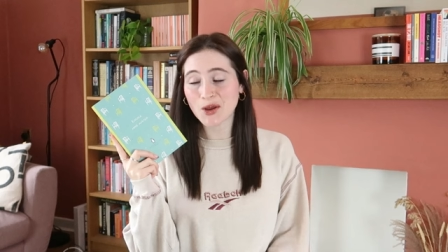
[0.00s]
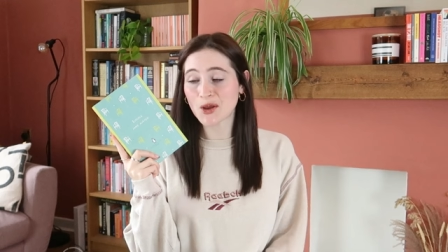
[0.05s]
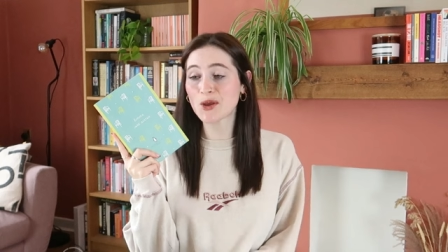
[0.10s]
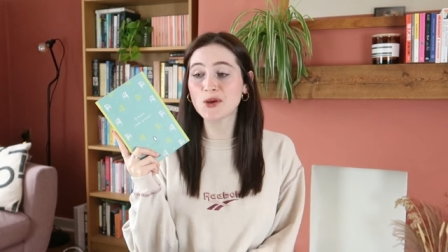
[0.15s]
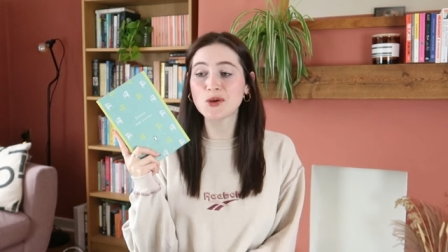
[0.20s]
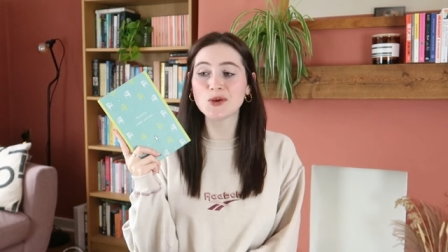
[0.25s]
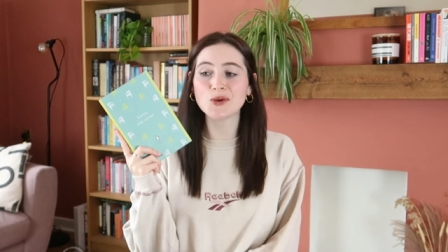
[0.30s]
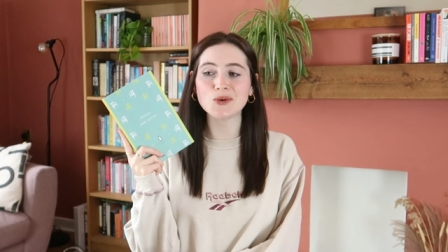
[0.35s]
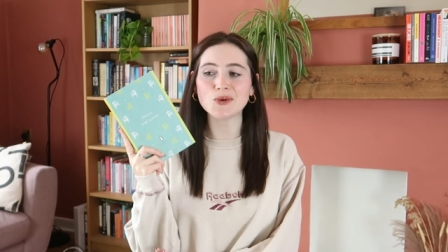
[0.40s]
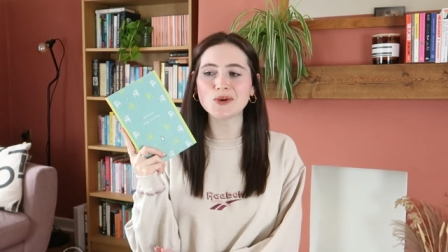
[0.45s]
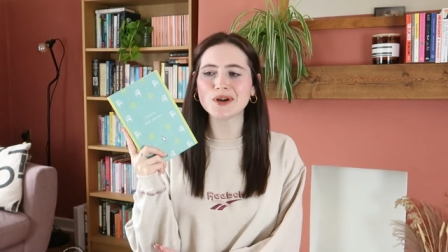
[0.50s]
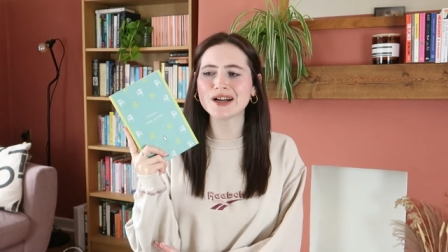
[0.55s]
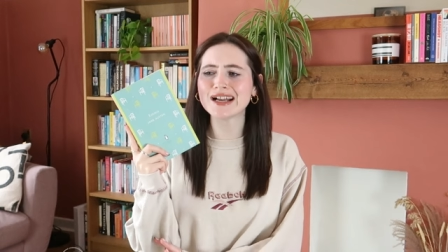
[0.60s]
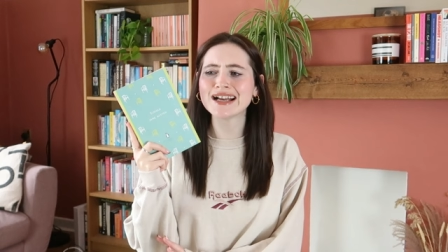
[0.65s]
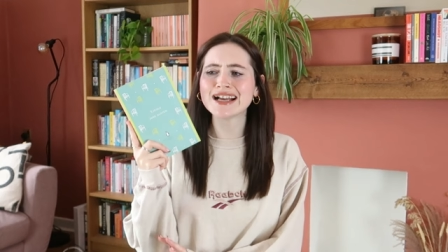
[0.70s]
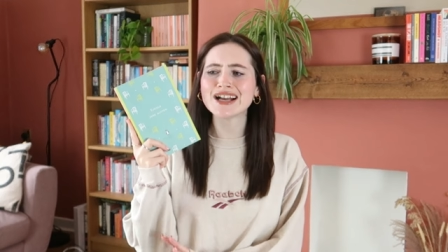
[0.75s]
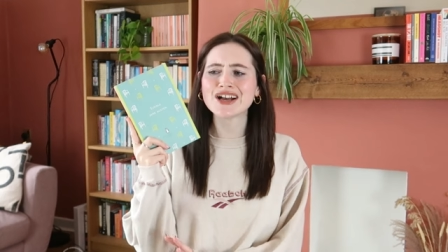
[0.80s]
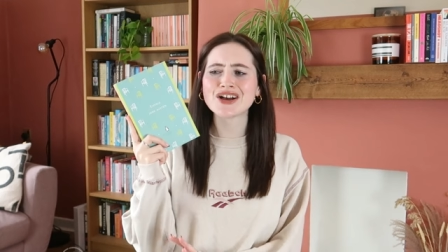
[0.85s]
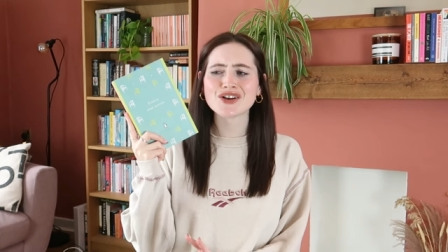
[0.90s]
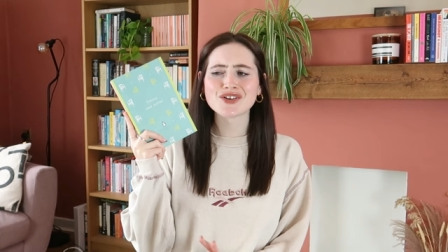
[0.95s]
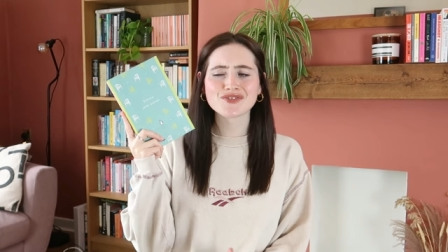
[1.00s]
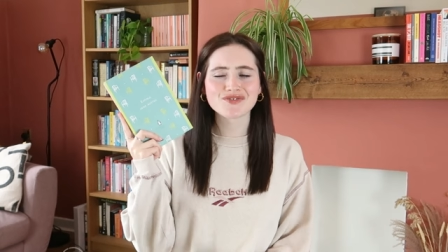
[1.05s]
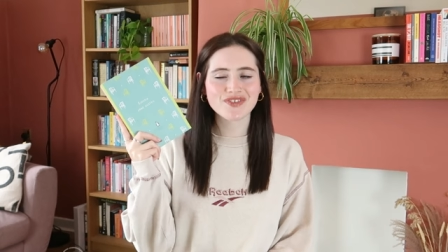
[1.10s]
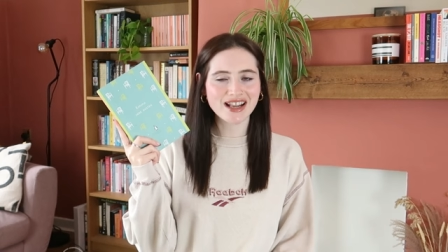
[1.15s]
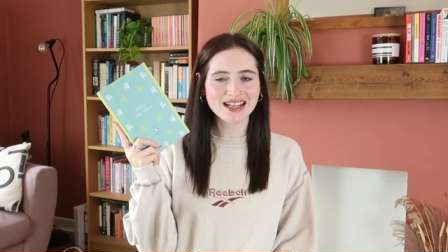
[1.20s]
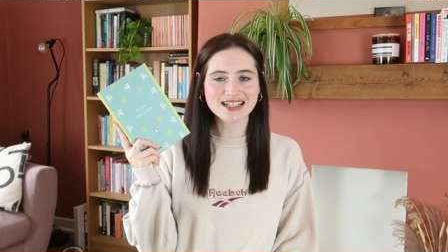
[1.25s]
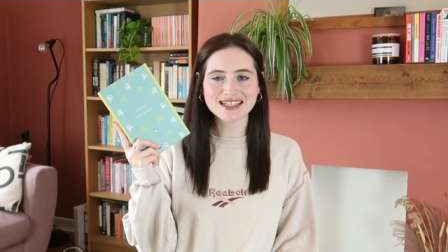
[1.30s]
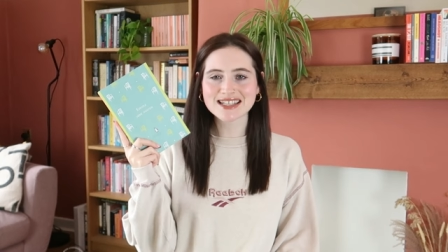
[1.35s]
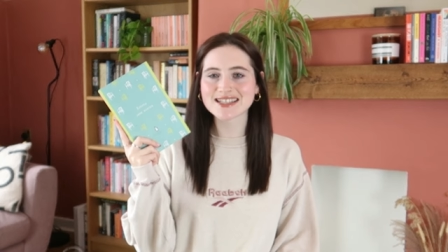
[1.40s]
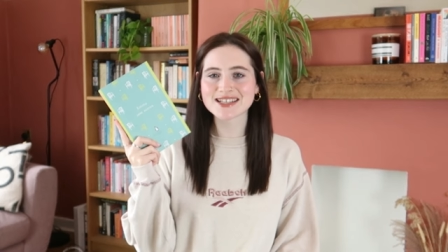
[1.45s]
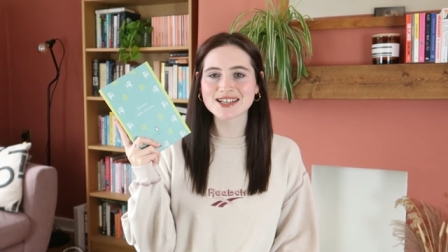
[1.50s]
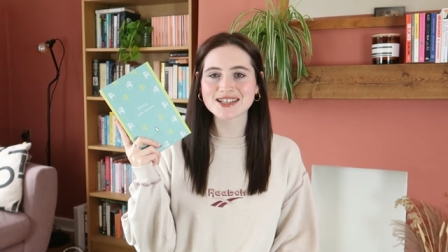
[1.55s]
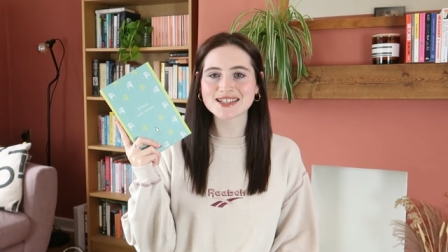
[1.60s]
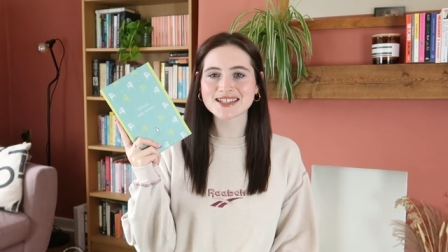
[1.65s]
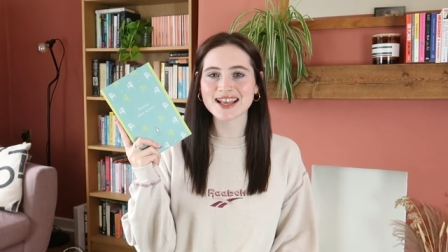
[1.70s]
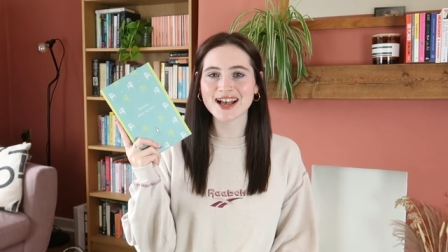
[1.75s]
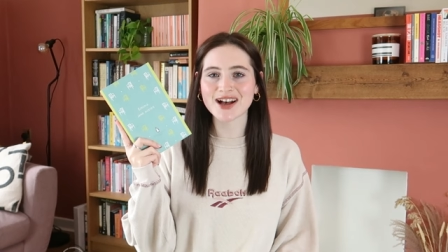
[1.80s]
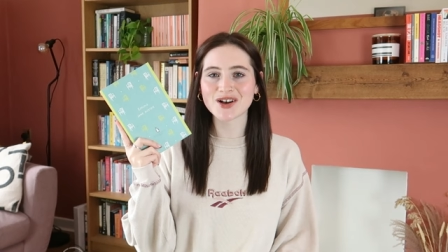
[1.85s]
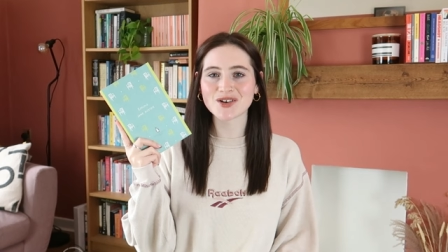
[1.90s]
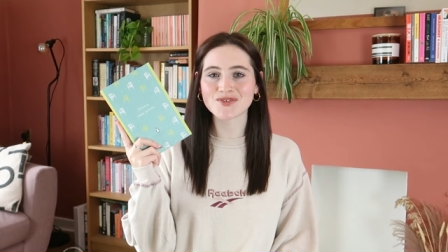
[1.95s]
who fancies
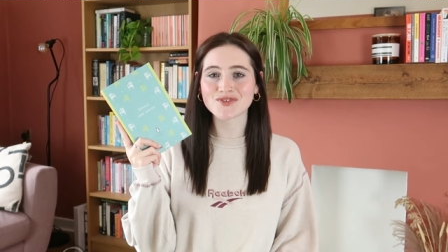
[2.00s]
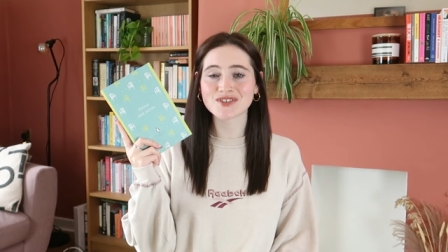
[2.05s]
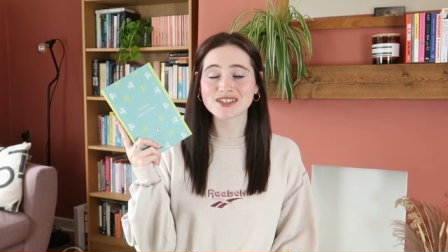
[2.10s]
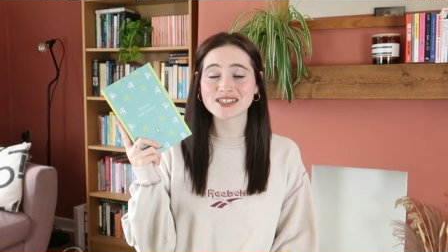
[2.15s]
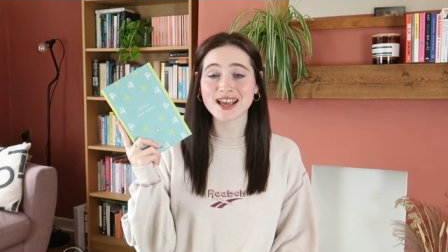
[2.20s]
herself